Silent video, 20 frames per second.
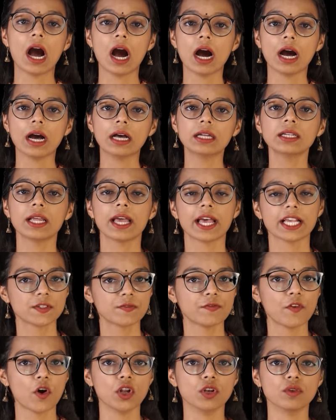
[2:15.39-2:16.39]
are as
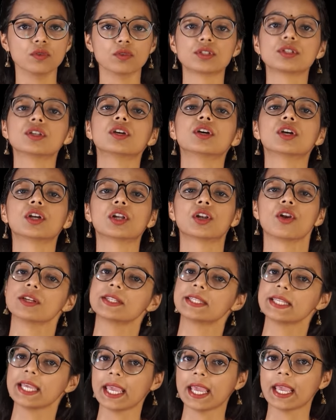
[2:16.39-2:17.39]
follows.
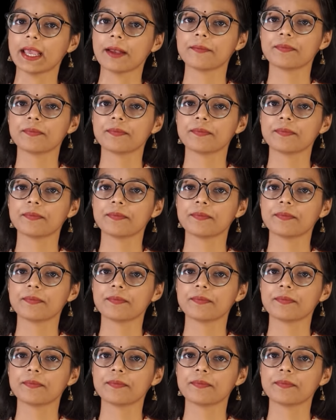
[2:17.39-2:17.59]
Clause A.